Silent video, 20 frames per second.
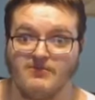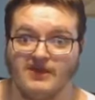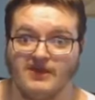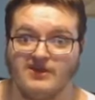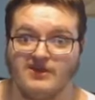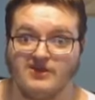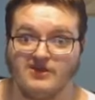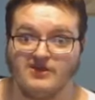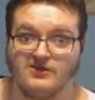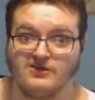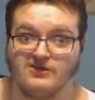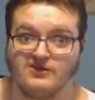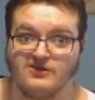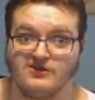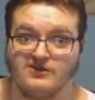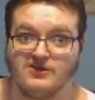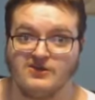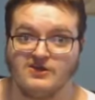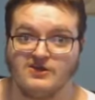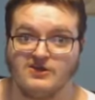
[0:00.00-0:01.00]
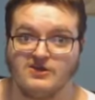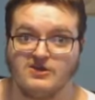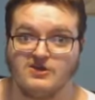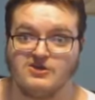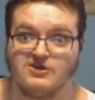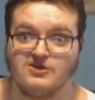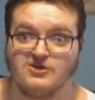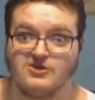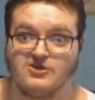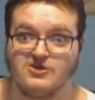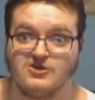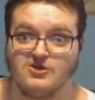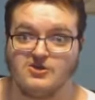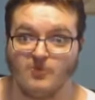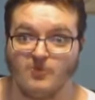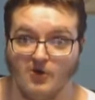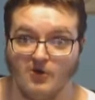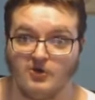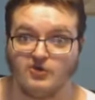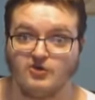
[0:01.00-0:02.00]
because
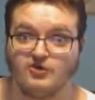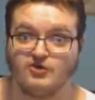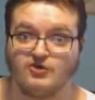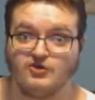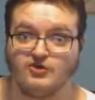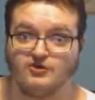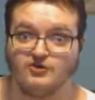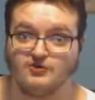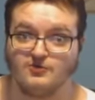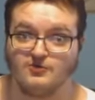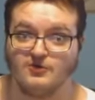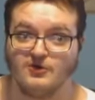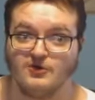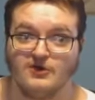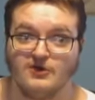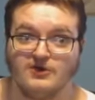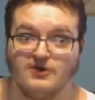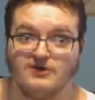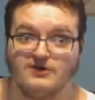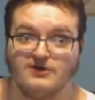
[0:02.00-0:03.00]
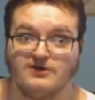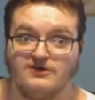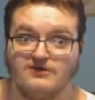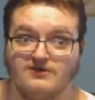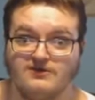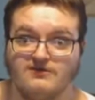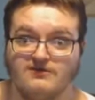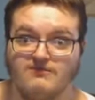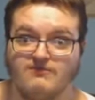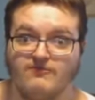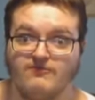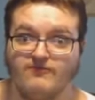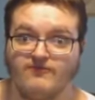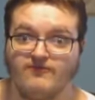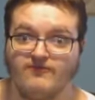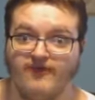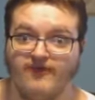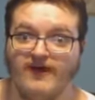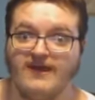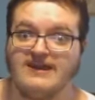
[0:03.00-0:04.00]
you want to
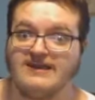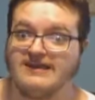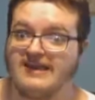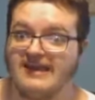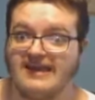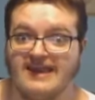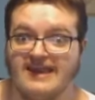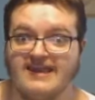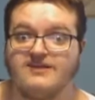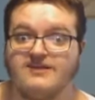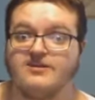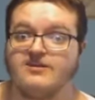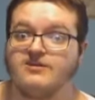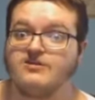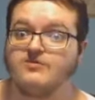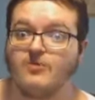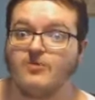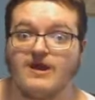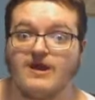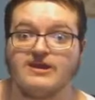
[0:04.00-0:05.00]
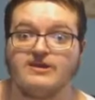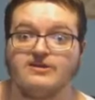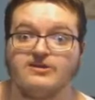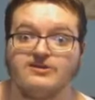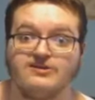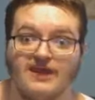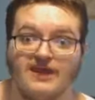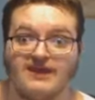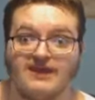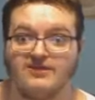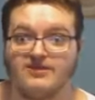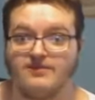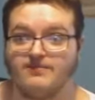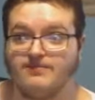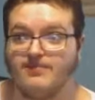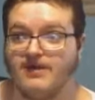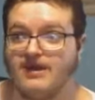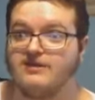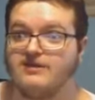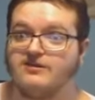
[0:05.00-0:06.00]
find the latest way to take the
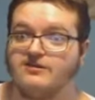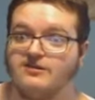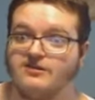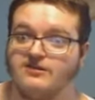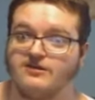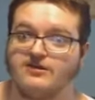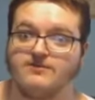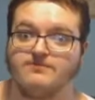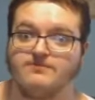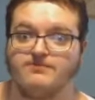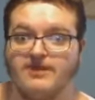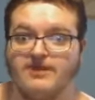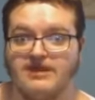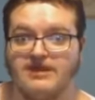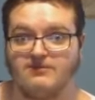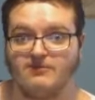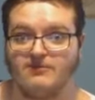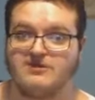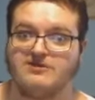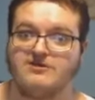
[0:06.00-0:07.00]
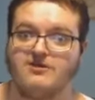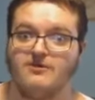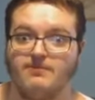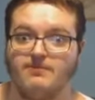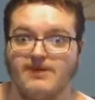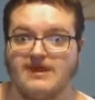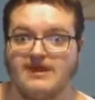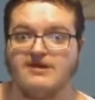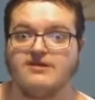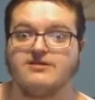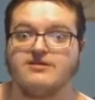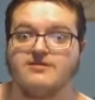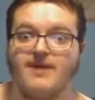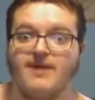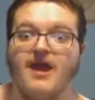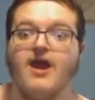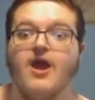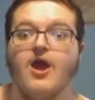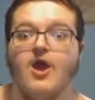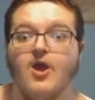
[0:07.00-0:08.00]
piss and compete with your peers
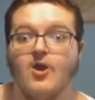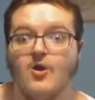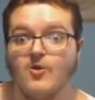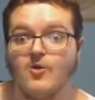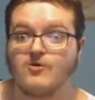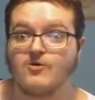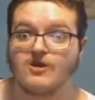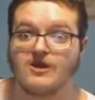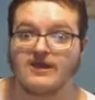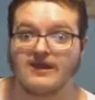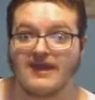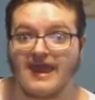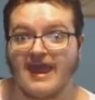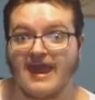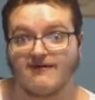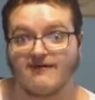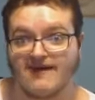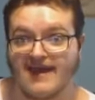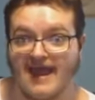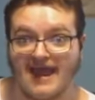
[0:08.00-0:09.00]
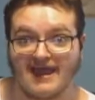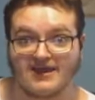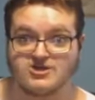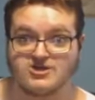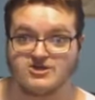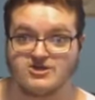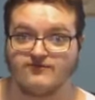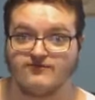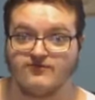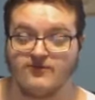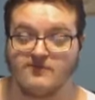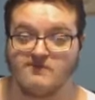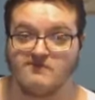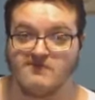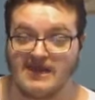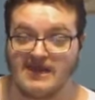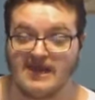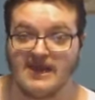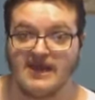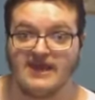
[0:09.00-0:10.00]
about who can get a reaction from
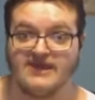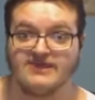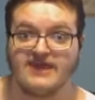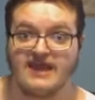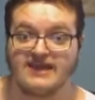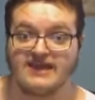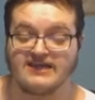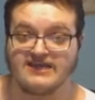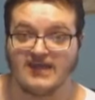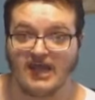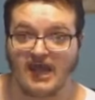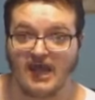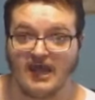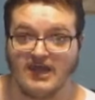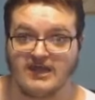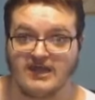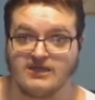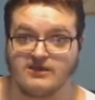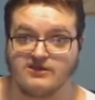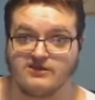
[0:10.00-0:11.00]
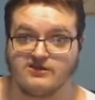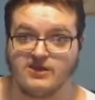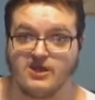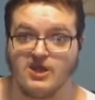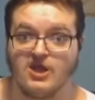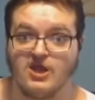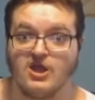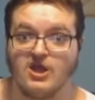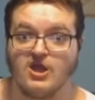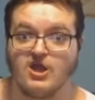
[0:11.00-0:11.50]
me, then guys,